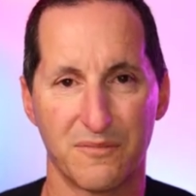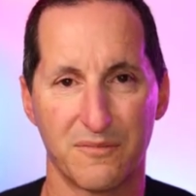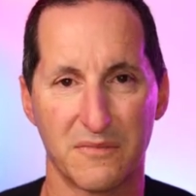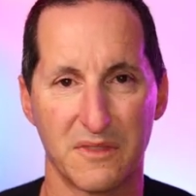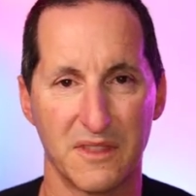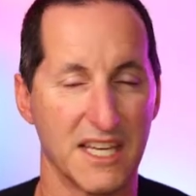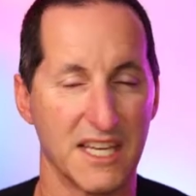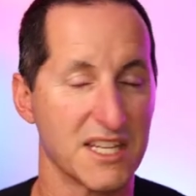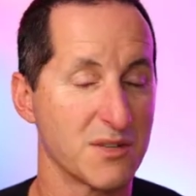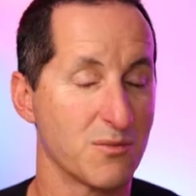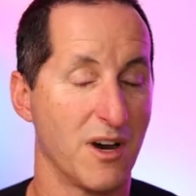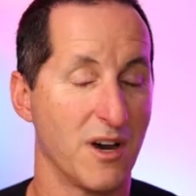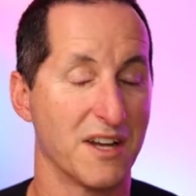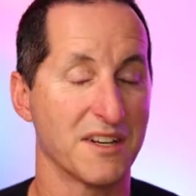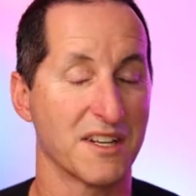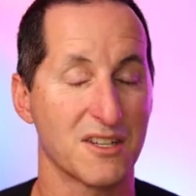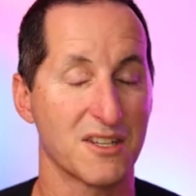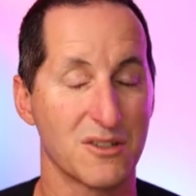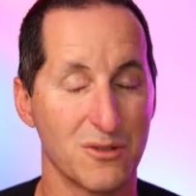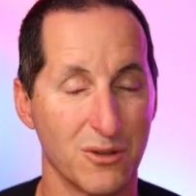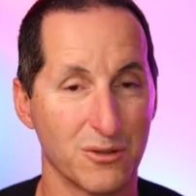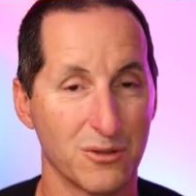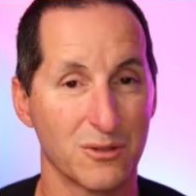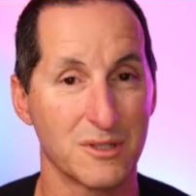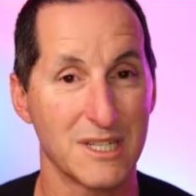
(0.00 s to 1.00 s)
That's why an
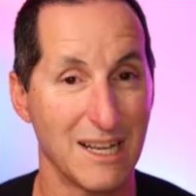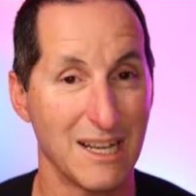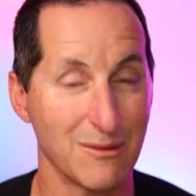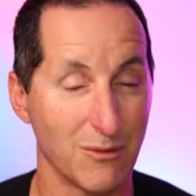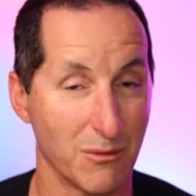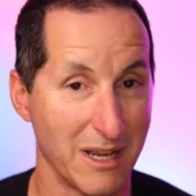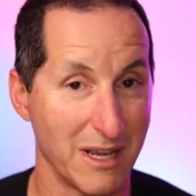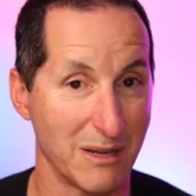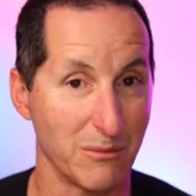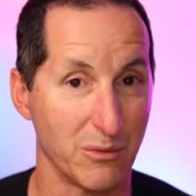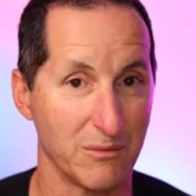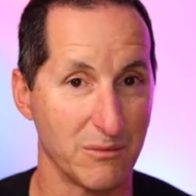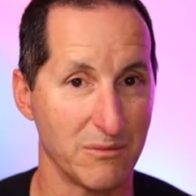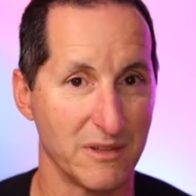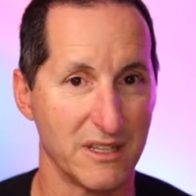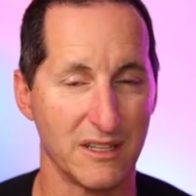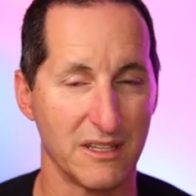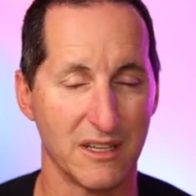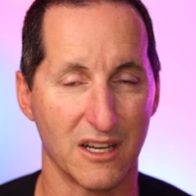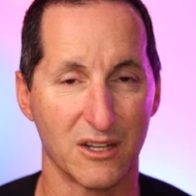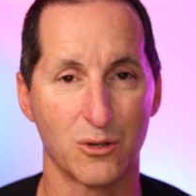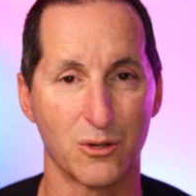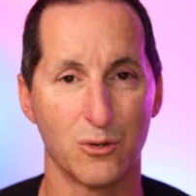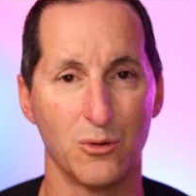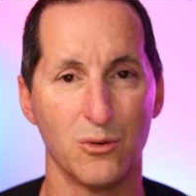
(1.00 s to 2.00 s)
external table maybe be
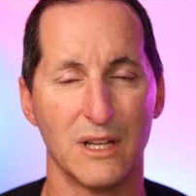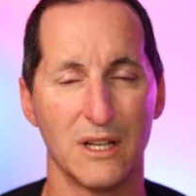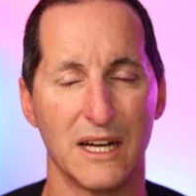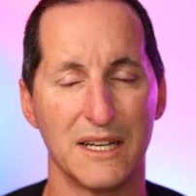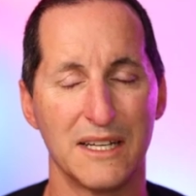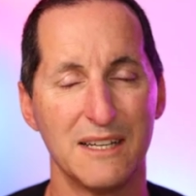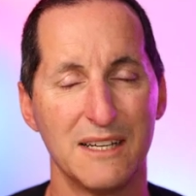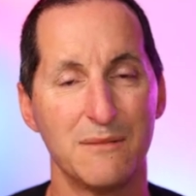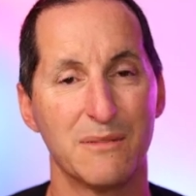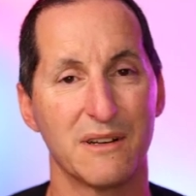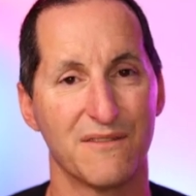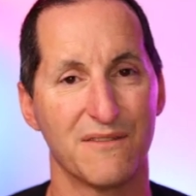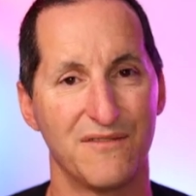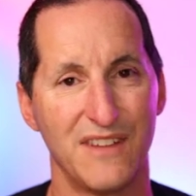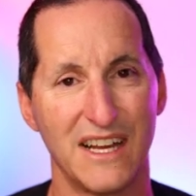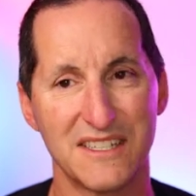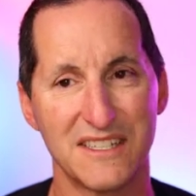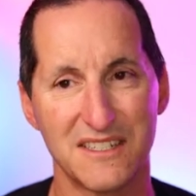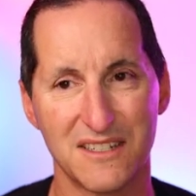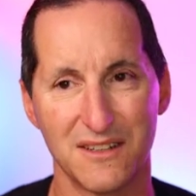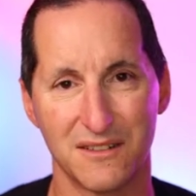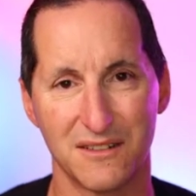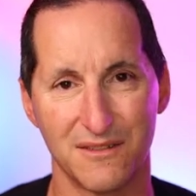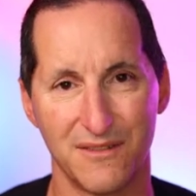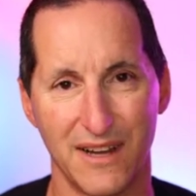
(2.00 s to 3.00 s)
a cool idea. But if that's
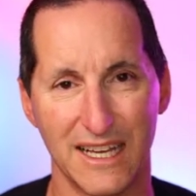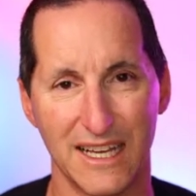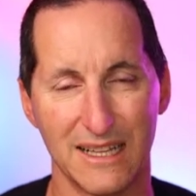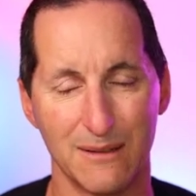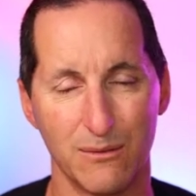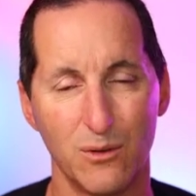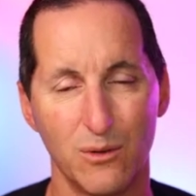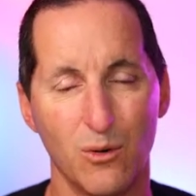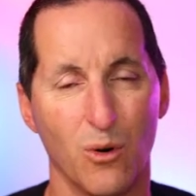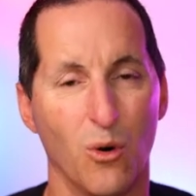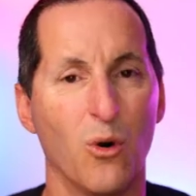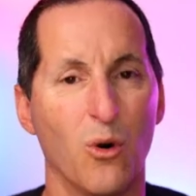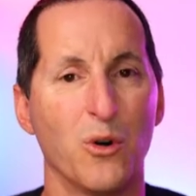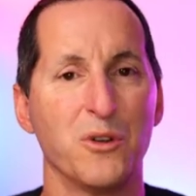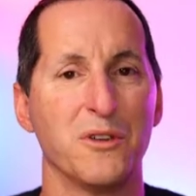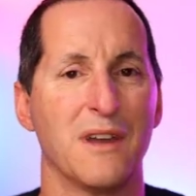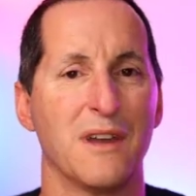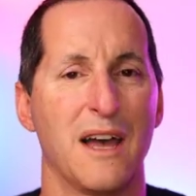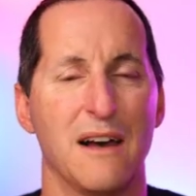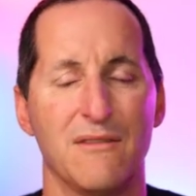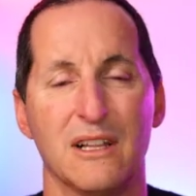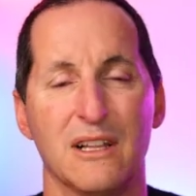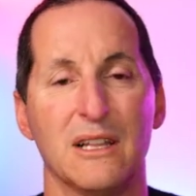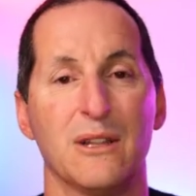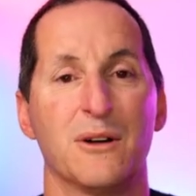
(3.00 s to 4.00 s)
not available, or you
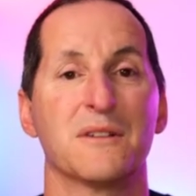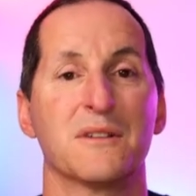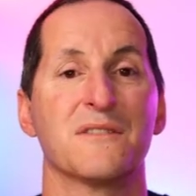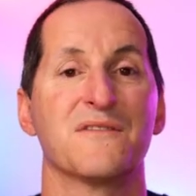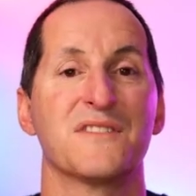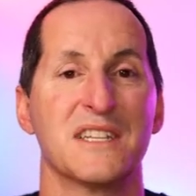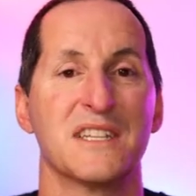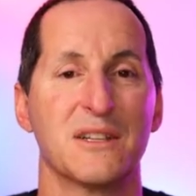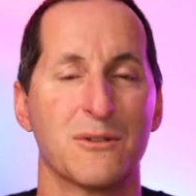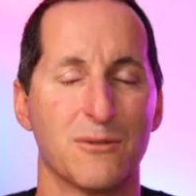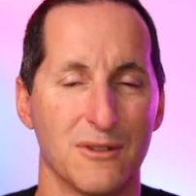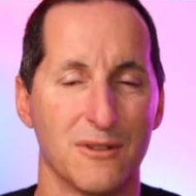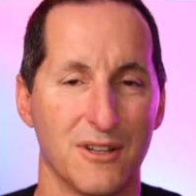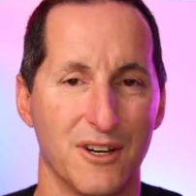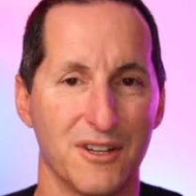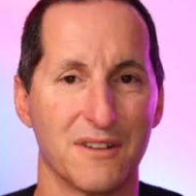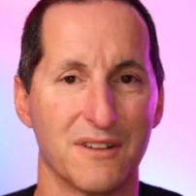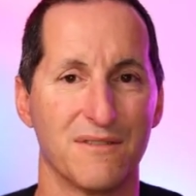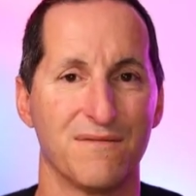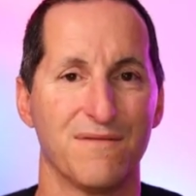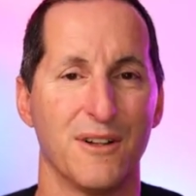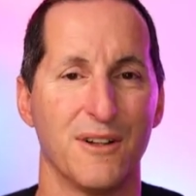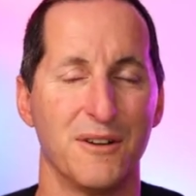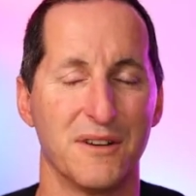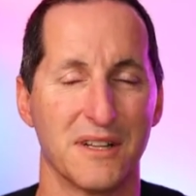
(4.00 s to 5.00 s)
have a lot of SQL Loader
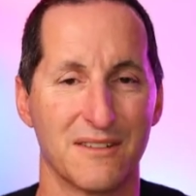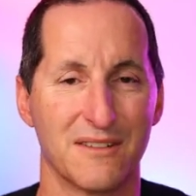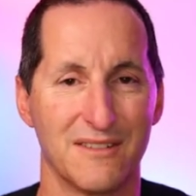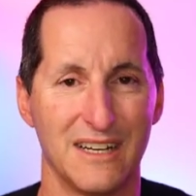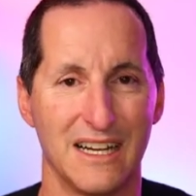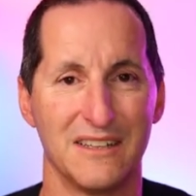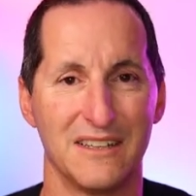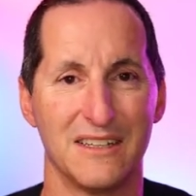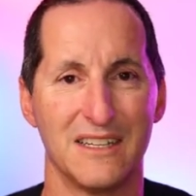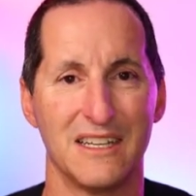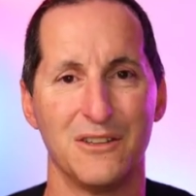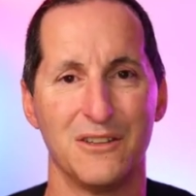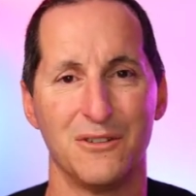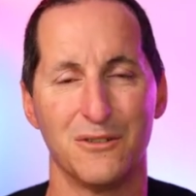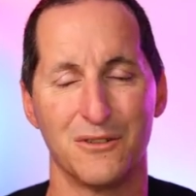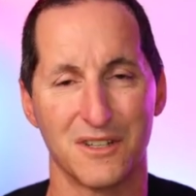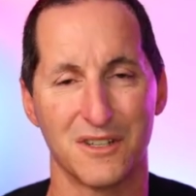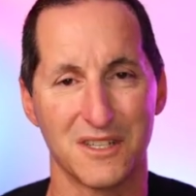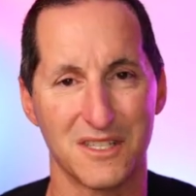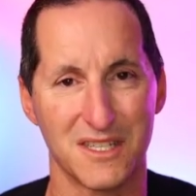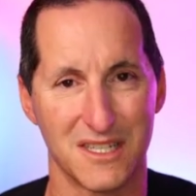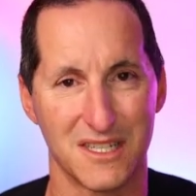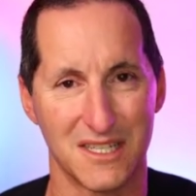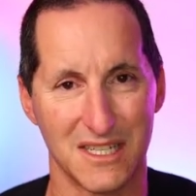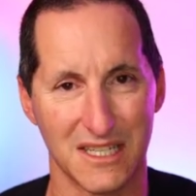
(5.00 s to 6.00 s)
floating around in your
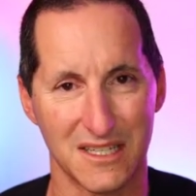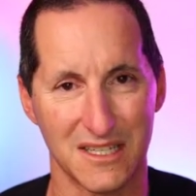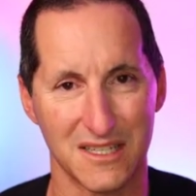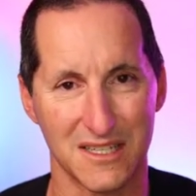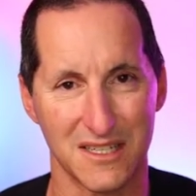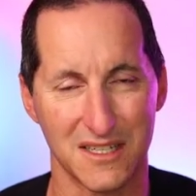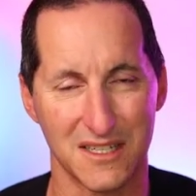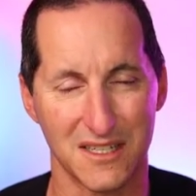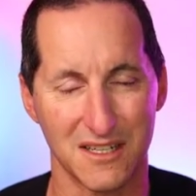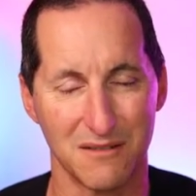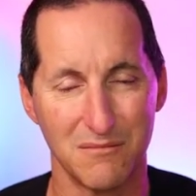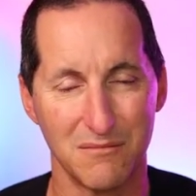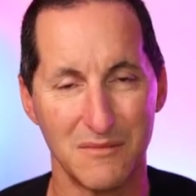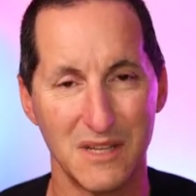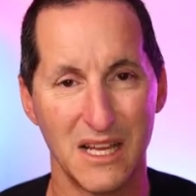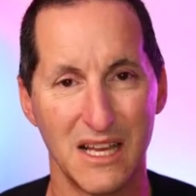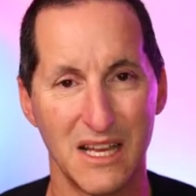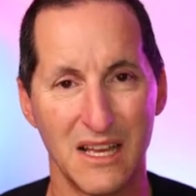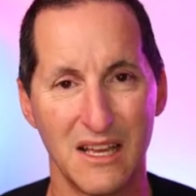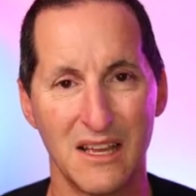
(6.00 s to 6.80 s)
existing system,